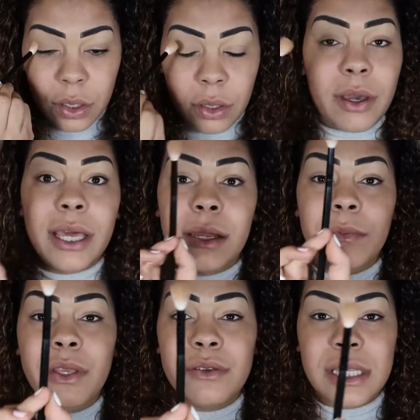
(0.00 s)
Oh, and
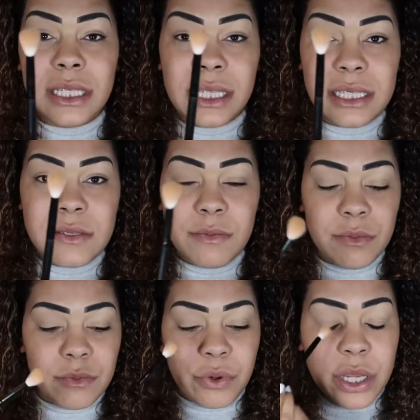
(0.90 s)
I'm using this
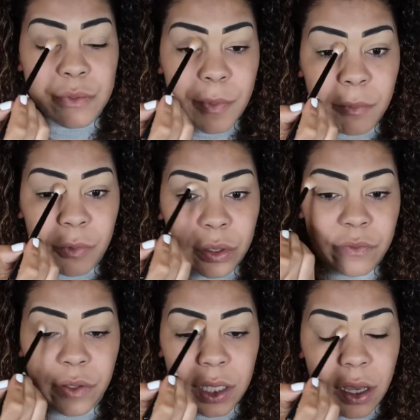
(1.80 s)
brush by
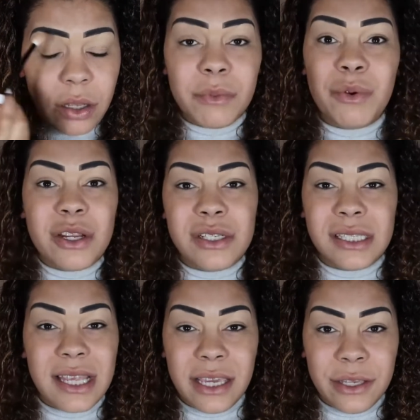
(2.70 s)
Morphe. All the
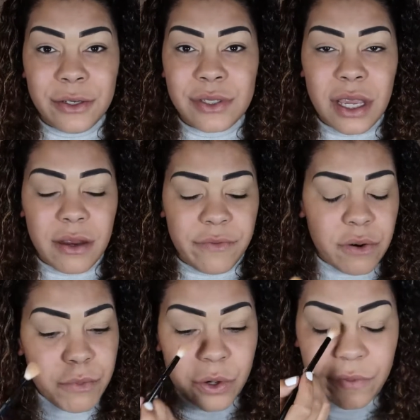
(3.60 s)
brushes I use are
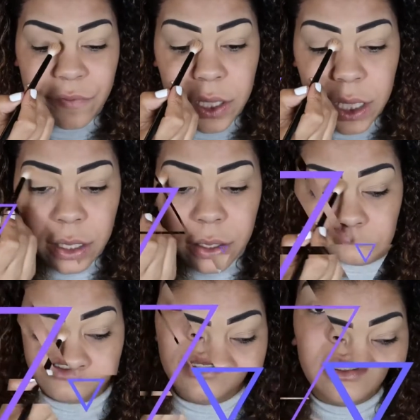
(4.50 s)
from Morphe.
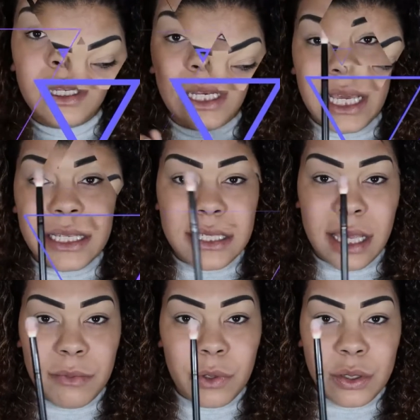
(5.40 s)
Next,
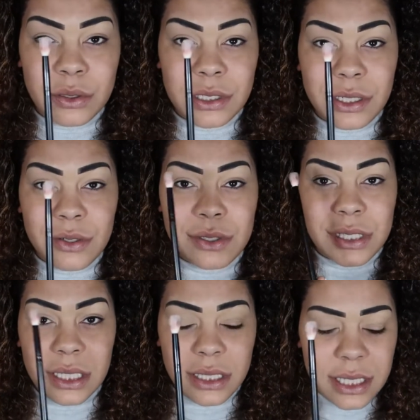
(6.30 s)
I'm going to
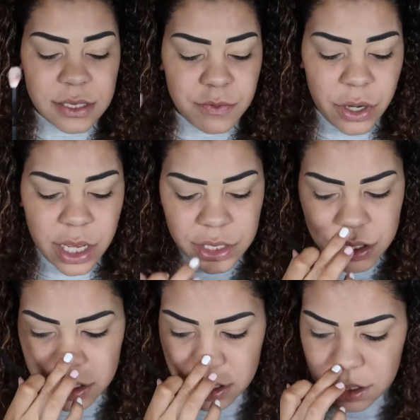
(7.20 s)
use this
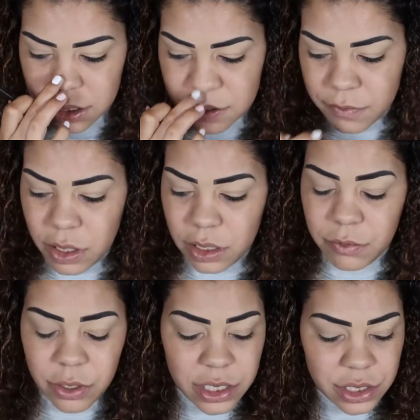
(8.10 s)
brush, a smaller
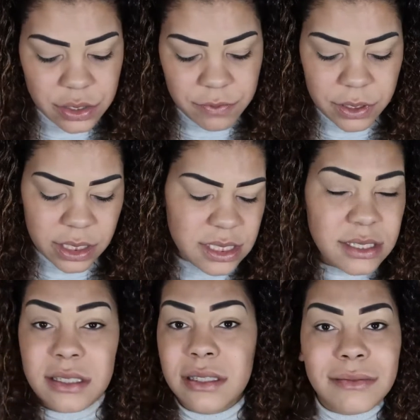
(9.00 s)
brush, but
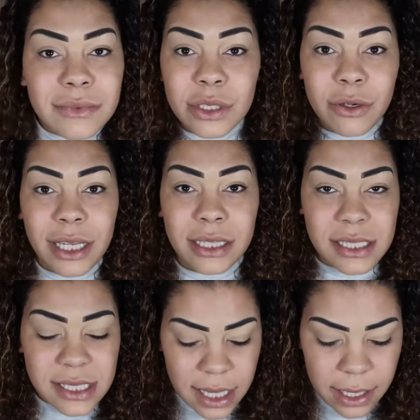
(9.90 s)
it's quite
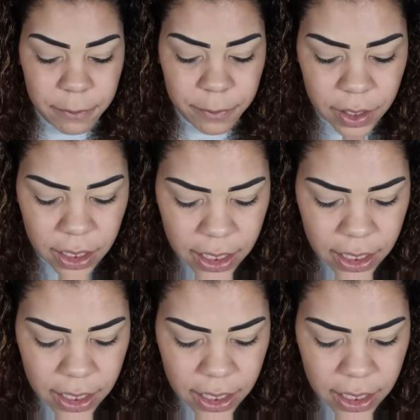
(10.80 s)
the same.